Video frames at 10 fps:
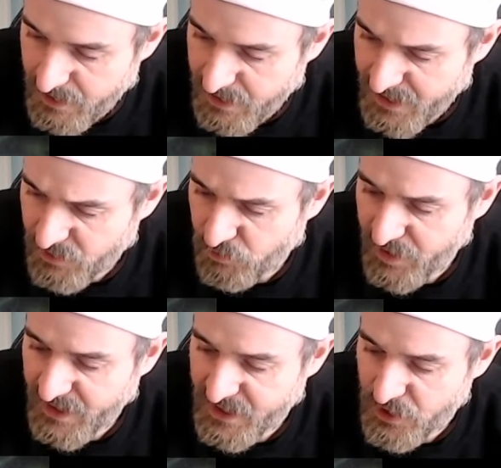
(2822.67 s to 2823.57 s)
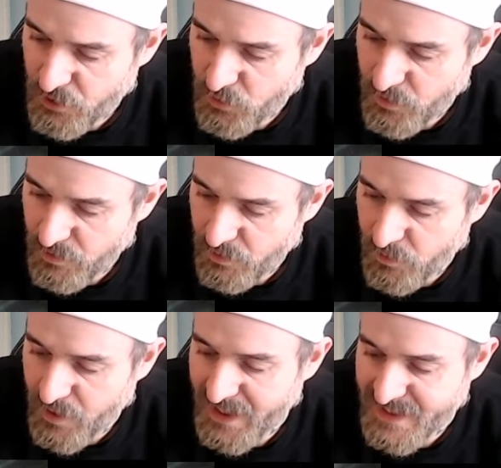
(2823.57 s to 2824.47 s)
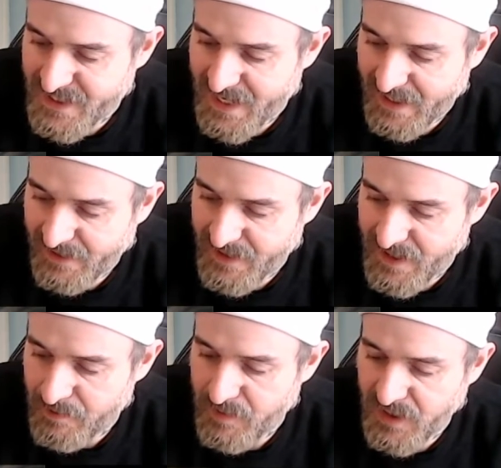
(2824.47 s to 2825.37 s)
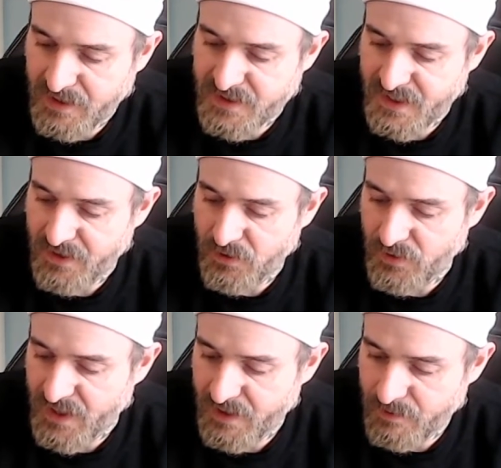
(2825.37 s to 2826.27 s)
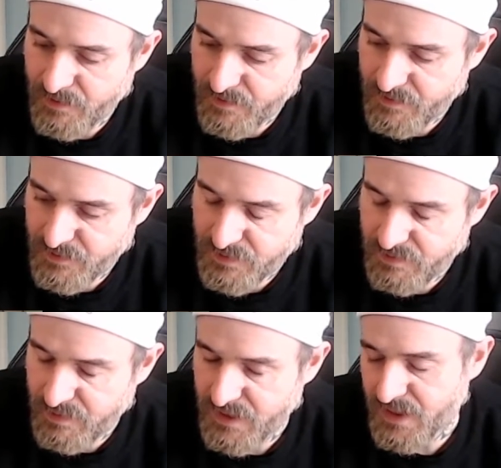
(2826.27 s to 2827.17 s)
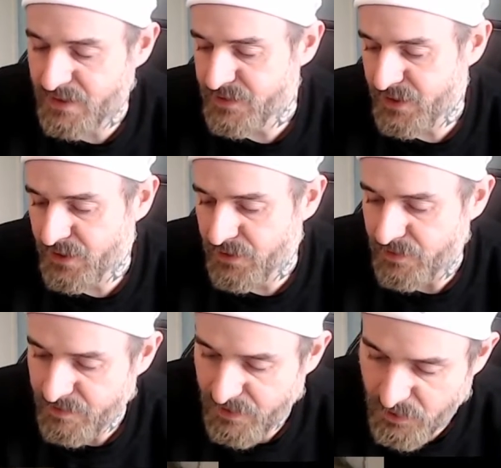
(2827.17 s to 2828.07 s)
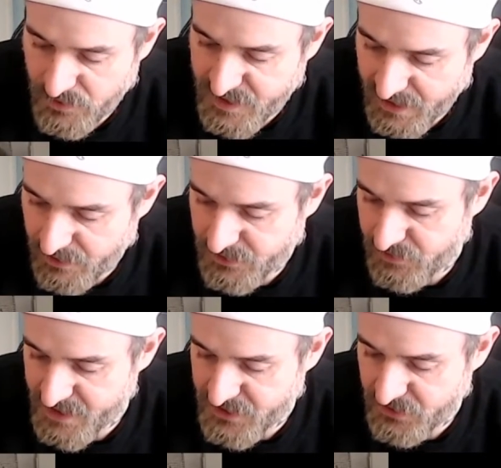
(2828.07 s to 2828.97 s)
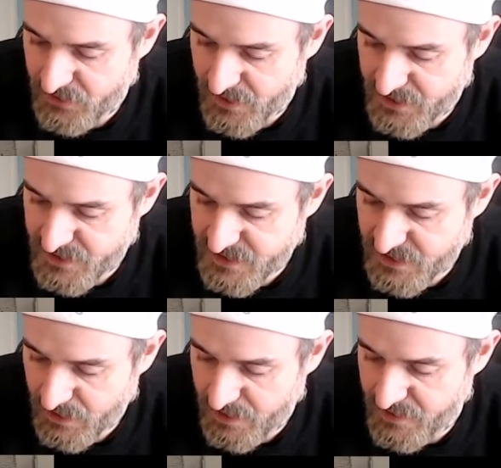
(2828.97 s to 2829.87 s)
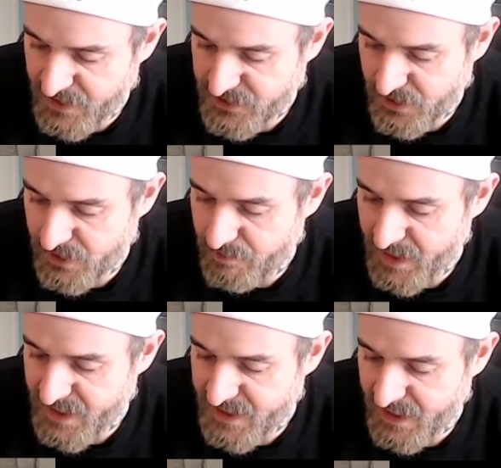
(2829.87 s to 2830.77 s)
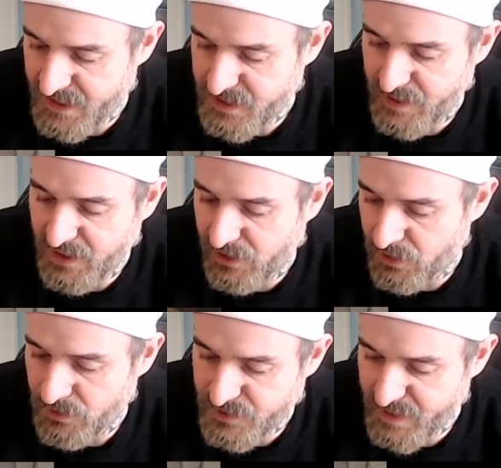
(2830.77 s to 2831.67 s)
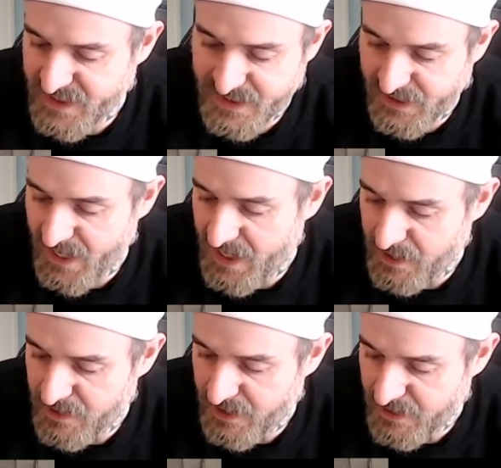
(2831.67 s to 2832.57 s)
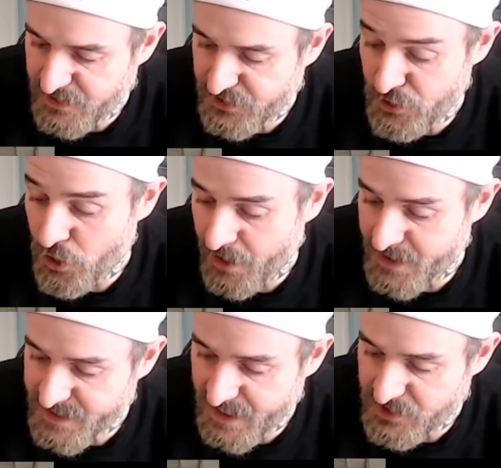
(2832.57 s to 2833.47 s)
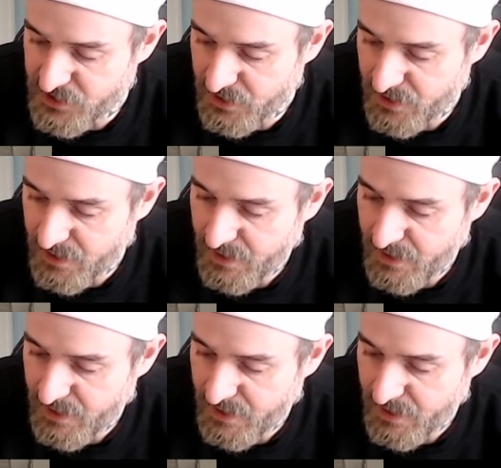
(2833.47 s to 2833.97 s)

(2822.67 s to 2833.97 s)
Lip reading: I don't really know what exactly that means. I know that there's, hotels, restaurants, a lot of things are mandated to be closed, basically anything that's non-essential.